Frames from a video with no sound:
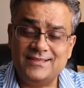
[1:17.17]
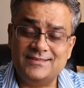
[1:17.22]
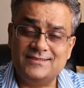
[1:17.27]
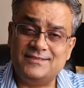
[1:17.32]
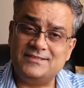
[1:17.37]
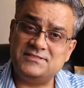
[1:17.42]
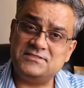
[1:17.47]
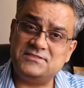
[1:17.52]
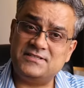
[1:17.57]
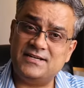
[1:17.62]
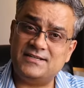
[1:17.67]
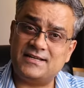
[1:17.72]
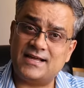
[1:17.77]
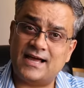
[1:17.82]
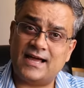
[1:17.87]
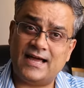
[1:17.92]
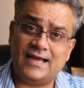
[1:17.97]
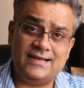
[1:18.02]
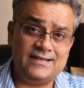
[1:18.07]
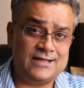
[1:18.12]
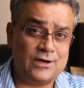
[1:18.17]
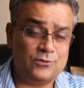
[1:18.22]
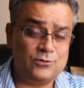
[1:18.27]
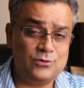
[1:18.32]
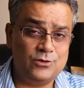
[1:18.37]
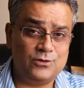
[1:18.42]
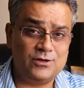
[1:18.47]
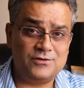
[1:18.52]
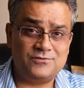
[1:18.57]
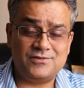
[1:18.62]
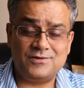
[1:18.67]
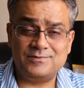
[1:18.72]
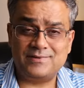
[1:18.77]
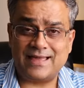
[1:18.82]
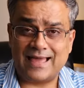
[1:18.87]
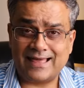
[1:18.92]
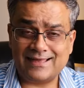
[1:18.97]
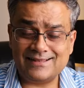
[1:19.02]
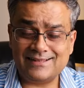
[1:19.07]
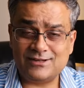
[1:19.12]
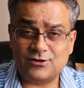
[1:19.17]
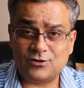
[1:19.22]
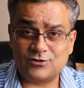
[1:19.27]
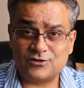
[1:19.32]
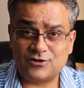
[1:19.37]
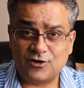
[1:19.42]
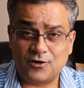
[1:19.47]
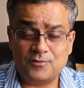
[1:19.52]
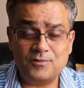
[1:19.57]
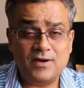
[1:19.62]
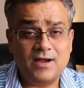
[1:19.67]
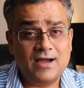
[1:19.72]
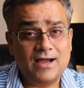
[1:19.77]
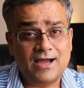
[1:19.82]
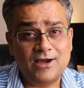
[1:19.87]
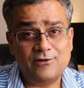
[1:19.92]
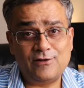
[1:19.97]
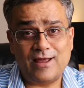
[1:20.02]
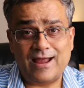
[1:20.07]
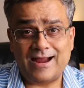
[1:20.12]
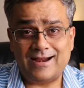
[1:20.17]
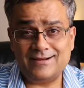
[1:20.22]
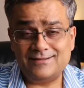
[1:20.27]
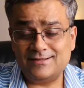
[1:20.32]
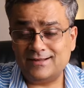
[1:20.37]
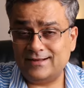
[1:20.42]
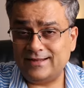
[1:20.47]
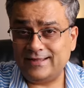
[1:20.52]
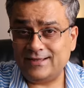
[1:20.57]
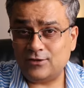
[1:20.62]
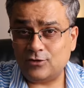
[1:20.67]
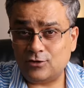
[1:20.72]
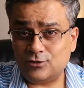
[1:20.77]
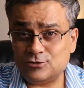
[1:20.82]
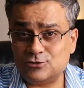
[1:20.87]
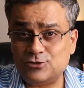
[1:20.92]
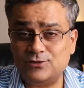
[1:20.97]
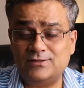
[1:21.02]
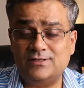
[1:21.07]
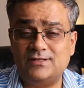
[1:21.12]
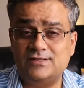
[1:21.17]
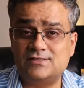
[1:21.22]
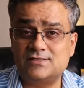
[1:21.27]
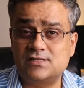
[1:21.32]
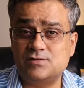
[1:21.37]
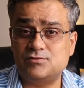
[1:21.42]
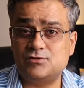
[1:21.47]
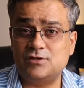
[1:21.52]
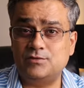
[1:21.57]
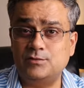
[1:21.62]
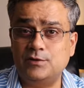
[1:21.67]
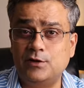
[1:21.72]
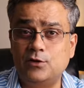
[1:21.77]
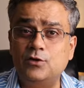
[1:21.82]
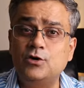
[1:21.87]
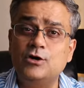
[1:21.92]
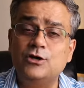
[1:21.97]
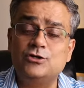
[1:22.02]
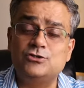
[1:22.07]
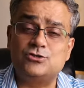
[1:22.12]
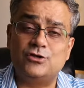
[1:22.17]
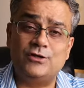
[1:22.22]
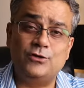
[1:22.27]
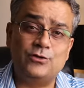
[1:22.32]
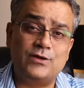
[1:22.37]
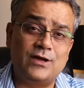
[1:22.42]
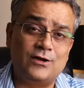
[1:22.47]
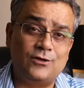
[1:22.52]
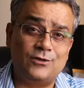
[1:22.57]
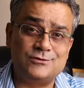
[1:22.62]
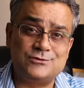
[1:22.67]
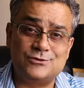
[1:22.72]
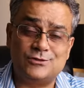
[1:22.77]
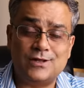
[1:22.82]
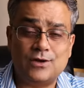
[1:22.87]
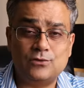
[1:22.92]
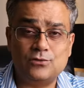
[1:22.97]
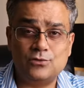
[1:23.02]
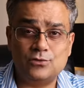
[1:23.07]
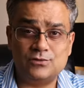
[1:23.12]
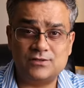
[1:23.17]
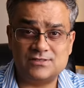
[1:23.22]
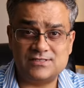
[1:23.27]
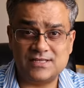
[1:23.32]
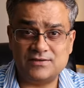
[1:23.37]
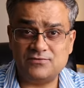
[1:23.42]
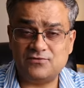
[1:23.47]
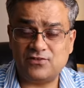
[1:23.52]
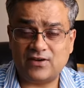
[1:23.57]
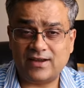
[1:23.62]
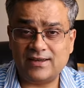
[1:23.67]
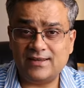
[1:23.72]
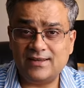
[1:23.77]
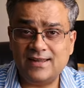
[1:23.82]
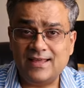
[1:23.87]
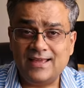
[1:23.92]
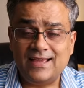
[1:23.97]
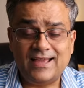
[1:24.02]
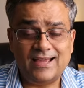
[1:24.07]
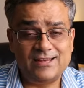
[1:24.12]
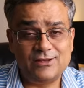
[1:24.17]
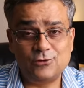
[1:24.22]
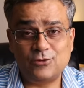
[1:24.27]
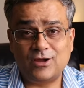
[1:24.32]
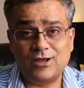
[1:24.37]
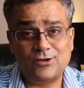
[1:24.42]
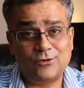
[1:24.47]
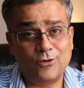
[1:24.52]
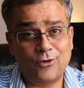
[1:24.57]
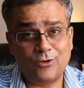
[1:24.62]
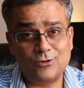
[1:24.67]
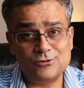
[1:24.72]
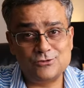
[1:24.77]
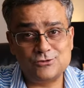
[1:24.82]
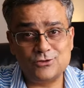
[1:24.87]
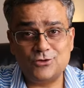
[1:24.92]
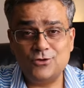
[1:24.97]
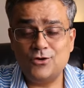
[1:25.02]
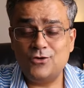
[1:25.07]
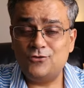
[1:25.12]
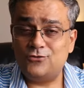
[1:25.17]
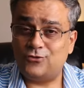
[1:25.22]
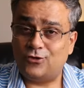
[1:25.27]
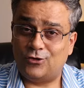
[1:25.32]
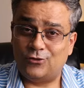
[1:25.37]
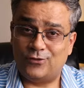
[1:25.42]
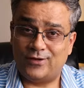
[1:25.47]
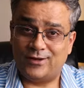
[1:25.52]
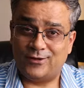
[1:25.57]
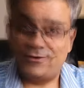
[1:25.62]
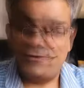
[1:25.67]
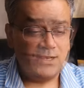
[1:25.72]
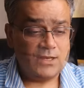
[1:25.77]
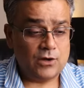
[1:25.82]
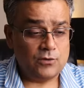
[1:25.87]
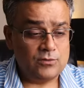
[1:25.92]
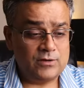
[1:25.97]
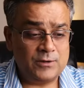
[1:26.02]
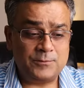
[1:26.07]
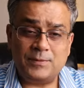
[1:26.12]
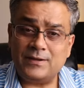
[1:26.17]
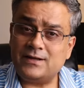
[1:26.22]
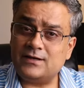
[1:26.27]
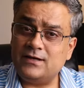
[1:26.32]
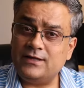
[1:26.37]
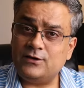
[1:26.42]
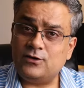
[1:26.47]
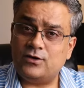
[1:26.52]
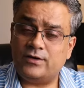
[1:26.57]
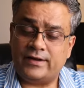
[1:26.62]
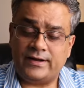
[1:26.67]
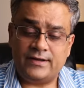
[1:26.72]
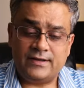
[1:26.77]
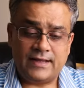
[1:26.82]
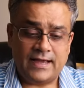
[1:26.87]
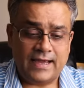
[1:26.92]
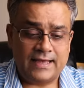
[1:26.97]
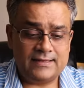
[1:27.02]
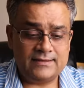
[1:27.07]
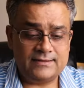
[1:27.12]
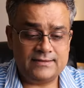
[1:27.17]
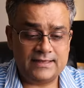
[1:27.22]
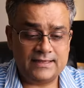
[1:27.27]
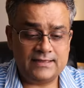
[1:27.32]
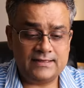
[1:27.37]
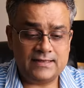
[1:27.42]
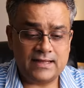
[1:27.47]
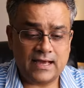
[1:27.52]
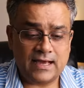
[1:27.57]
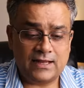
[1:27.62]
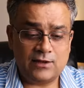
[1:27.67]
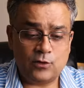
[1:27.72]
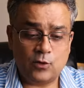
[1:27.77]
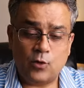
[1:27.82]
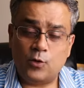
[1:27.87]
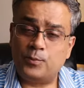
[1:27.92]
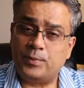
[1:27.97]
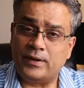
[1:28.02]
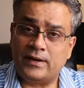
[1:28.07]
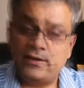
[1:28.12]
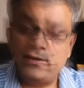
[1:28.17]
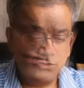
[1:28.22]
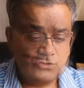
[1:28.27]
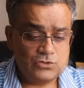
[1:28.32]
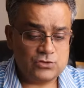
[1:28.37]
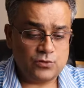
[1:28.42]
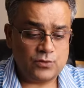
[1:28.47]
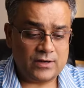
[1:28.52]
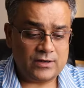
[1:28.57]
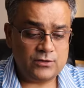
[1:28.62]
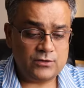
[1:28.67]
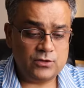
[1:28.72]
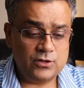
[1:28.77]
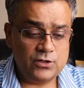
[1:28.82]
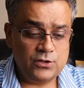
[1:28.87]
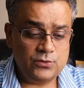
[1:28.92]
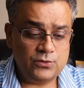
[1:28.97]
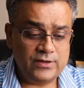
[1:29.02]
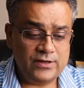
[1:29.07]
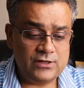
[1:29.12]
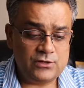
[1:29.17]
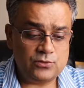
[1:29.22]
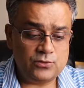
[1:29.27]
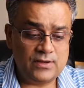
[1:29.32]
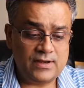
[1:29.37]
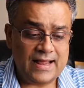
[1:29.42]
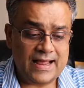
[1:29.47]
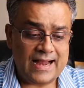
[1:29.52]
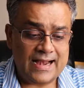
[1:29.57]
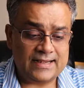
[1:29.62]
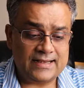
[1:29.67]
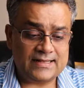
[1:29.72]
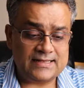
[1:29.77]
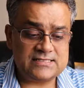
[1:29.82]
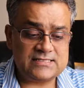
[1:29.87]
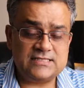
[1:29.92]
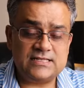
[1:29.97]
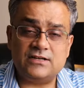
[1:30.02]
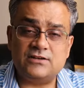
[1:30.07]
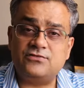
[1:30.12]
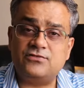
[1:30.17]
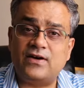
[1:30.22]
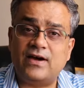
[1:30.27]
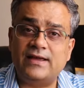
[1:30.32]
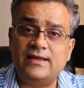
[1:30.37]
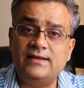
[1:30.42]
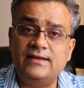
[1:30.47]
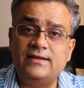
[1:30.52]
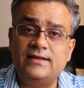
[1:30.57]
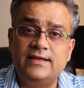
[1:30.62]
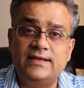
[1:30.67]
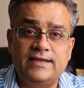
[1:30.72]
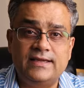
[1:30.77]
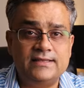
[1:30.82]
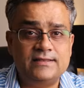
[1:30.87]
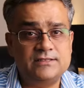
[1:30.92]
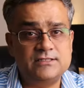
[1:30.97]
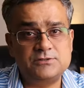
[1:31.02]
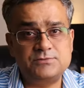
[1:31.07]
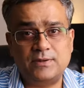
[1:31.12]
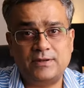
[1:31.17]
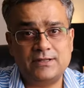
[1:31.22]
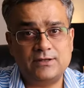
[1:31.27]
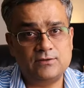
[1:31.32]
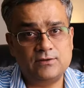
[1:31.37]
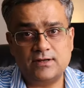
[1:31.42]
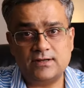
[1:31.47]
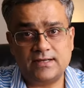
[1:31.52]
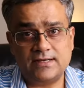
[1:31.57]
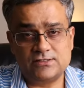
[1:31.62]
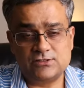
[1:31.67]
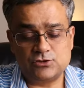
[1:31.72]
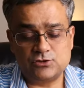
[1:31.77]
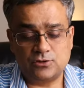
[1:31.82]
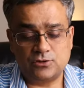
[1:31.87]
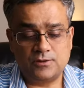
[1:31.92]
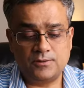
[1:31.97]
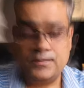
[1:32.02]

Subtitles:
This data I downloaded from kaggle.com. I'll add the link also in the description below, so you can also download the same file and you can also follow along. Now let me click on it and then I'll open. So what it will do, it will attach that file in this particular console.